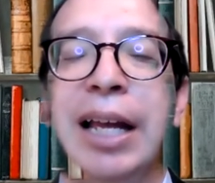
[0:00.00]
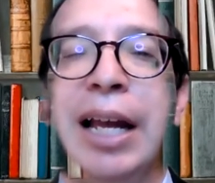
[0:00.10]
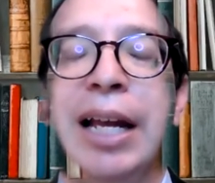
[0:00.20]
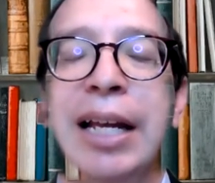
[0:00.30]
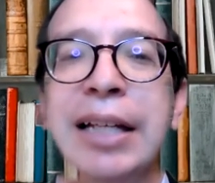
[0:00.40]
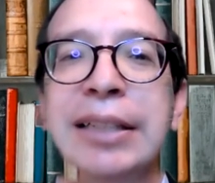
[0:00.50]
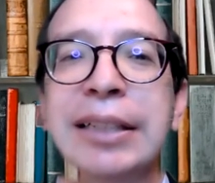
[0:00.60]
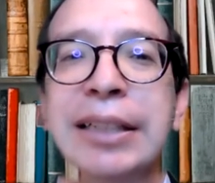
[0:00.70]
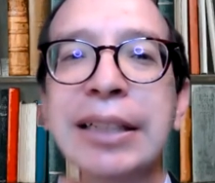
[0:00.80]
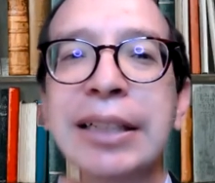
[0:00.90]
And
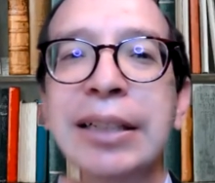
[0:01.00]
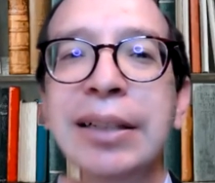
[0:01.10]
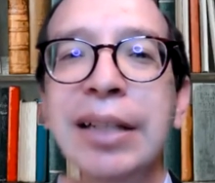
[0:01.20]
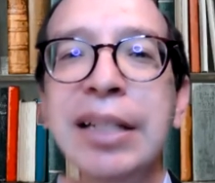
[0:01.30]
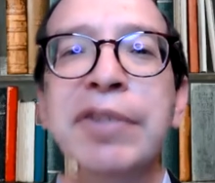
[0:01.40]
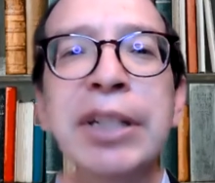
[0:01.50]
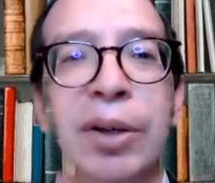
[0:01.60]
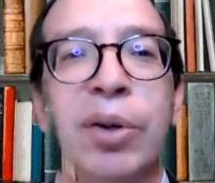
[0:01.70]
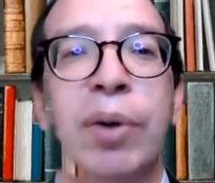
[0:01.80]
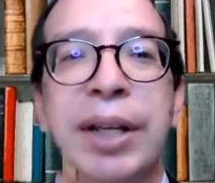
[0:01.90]
even
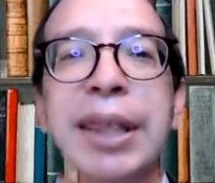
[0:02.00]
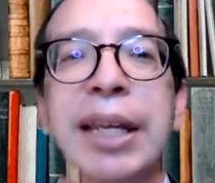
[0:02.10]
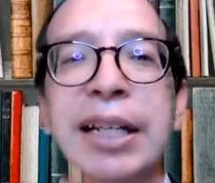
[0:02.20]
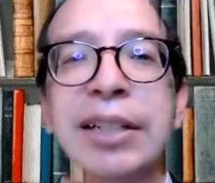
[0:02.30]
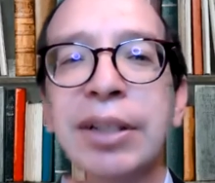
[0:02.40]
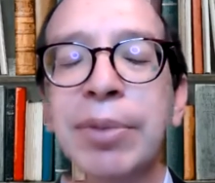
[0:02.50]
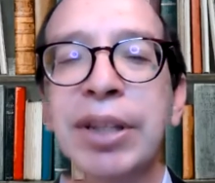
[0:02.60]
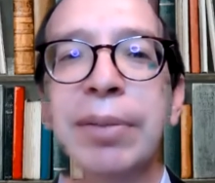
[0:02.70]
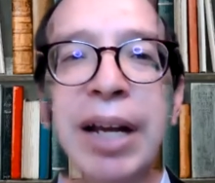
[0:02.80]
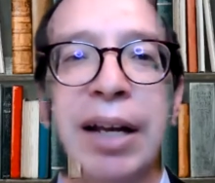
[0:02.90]
though I think some of
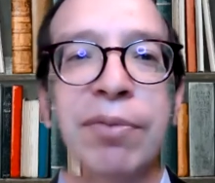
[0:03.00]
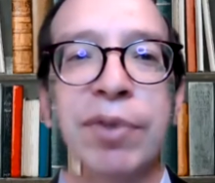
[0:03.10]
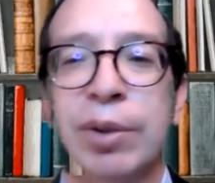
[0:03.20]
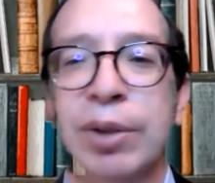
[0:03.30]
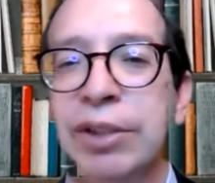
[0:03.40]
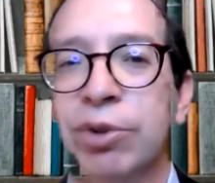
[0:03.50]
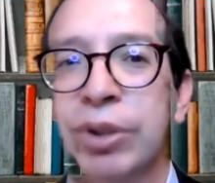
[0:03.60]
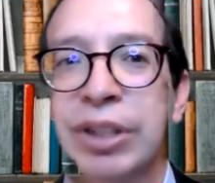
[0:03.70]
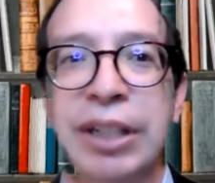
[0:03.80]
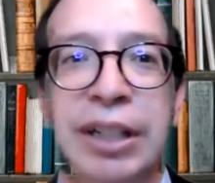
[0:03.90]
them have very
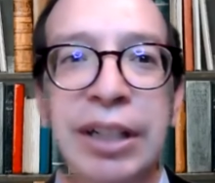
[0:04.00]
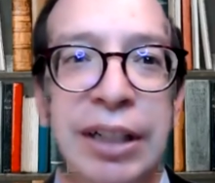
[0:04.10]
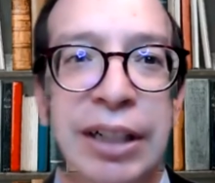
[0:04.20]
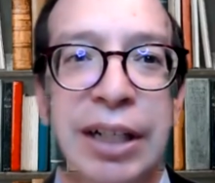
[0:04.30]
interesting